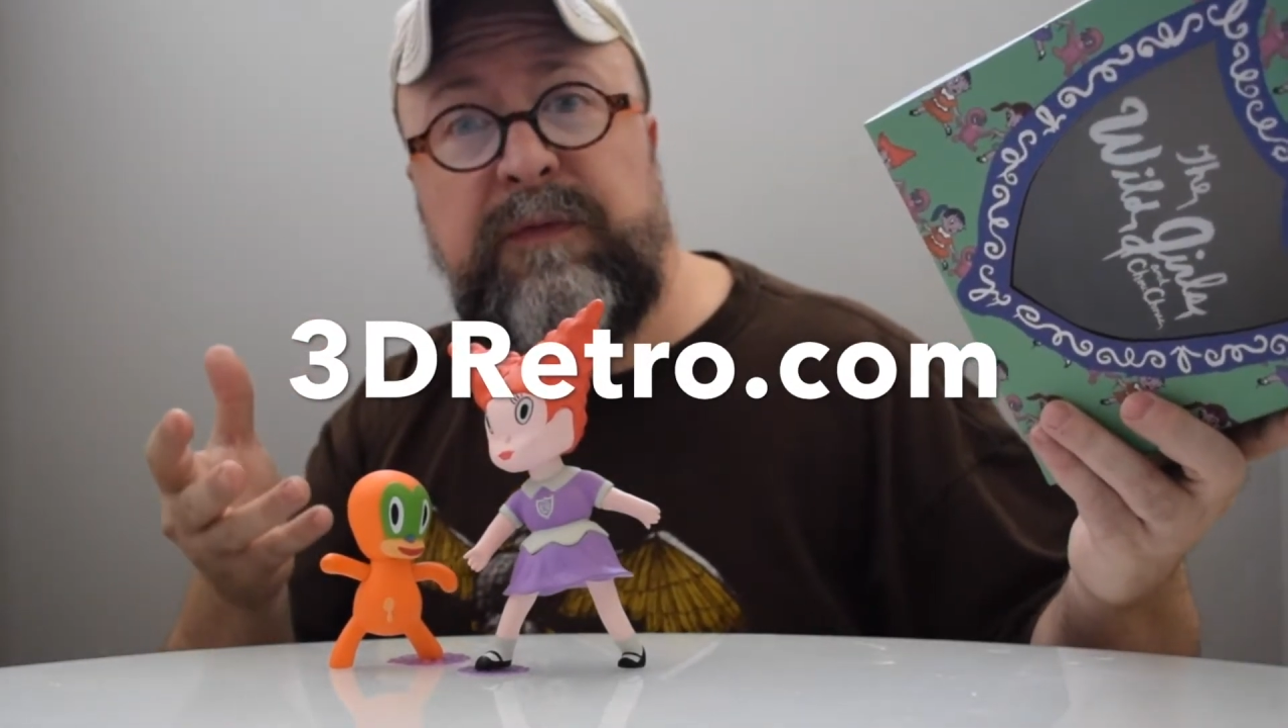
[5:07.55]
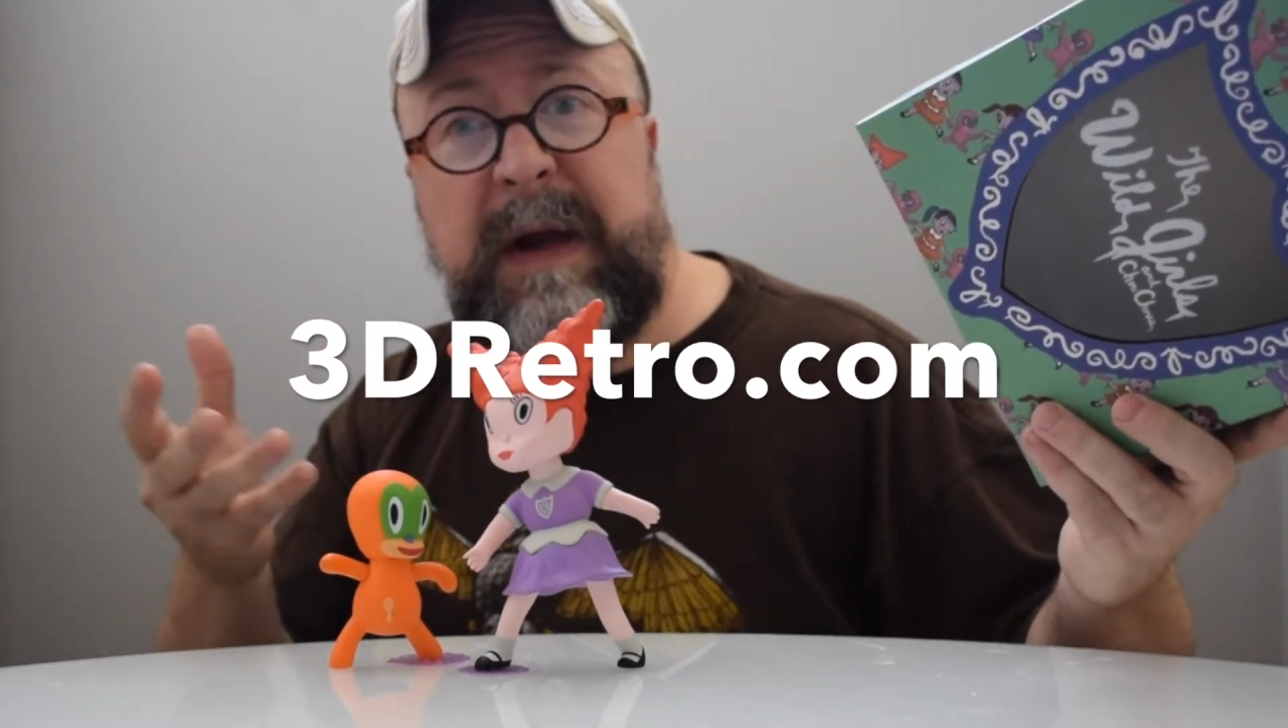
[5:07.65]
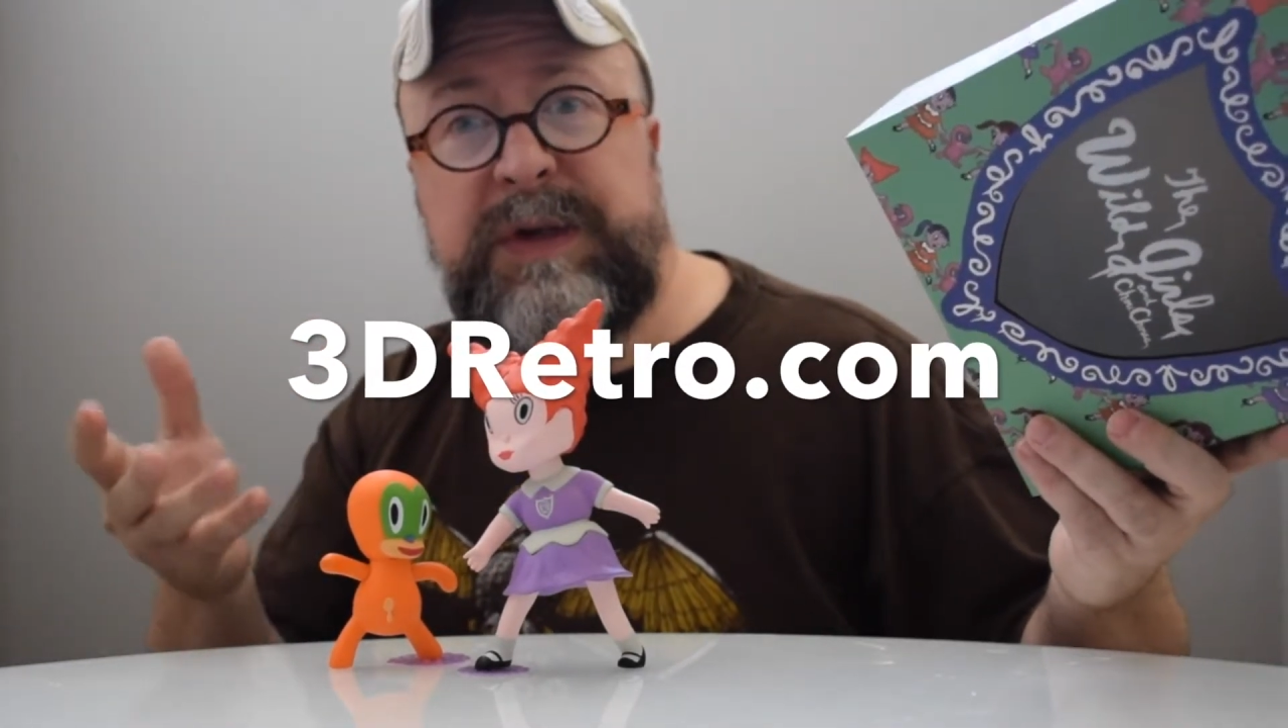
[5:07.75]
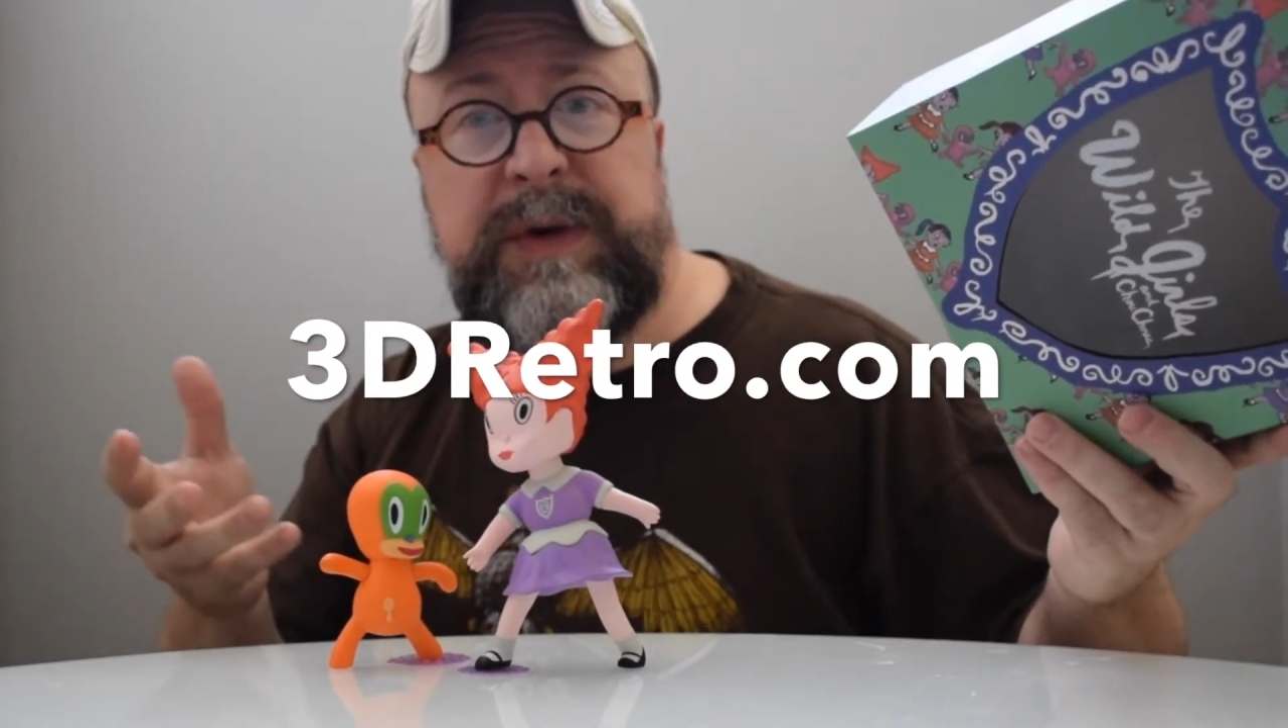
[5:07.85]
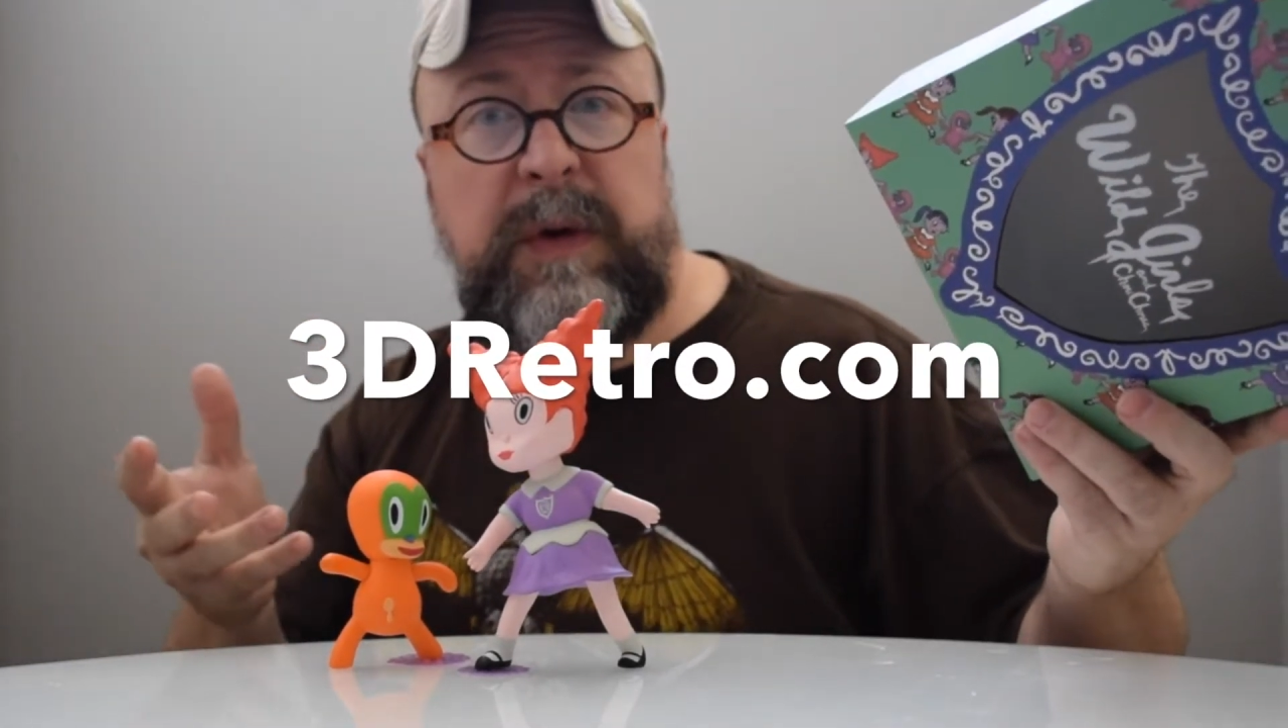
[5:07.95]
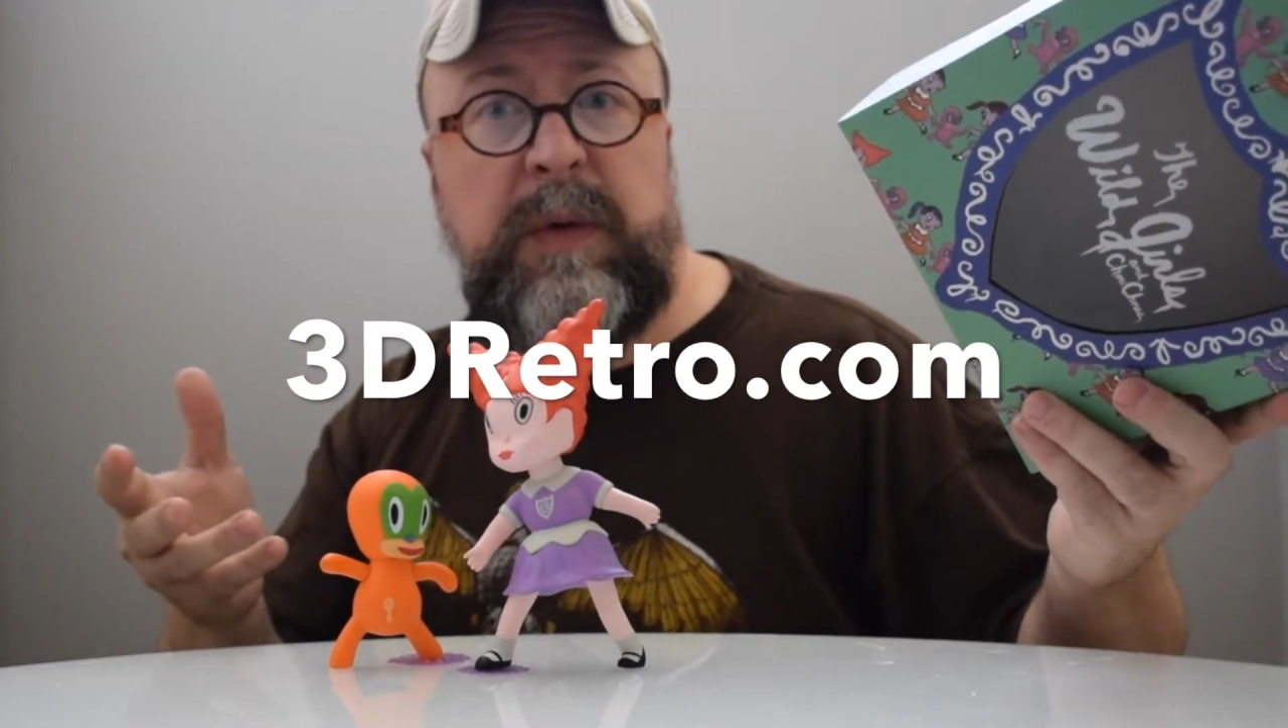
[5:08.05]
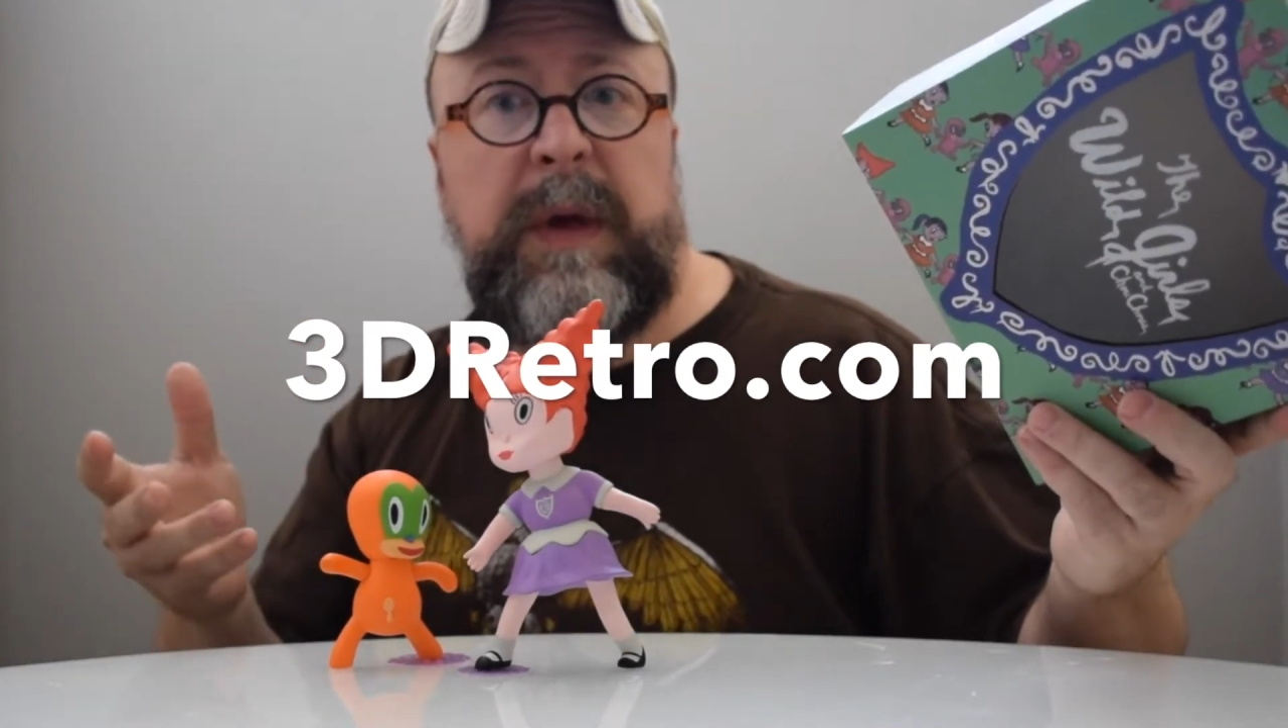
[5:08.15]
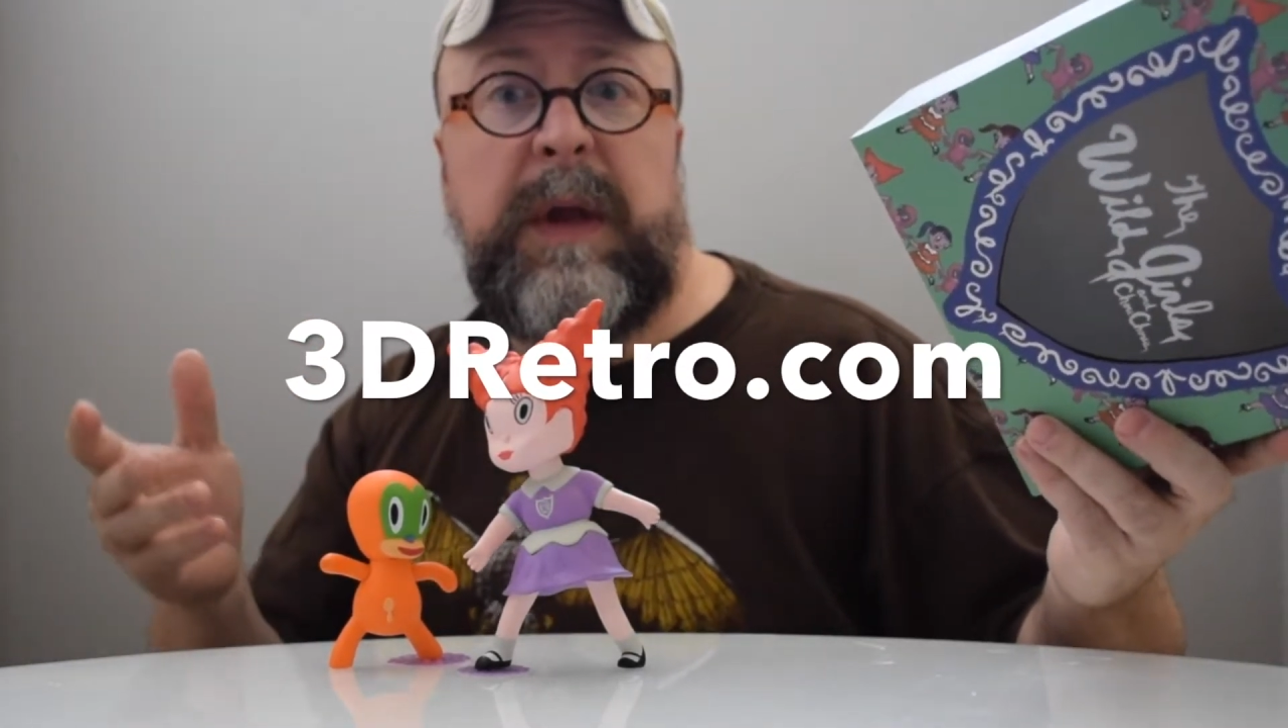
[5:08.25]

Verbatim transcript: Retro,